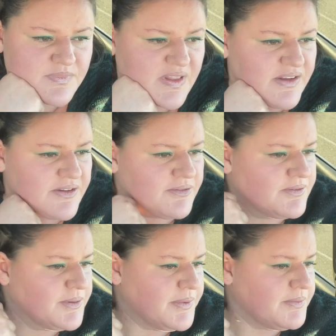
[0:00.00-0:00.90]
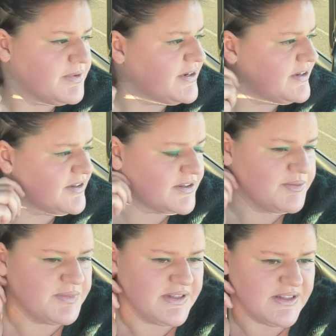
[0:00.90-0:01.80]
I don't remember. I got
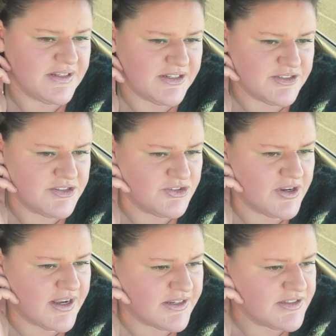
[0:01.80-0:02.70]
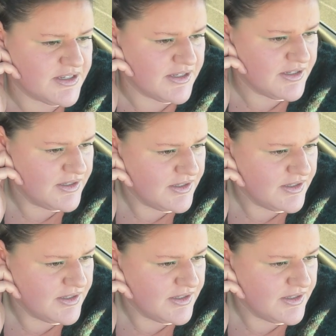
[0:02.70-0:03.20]
completely distracted.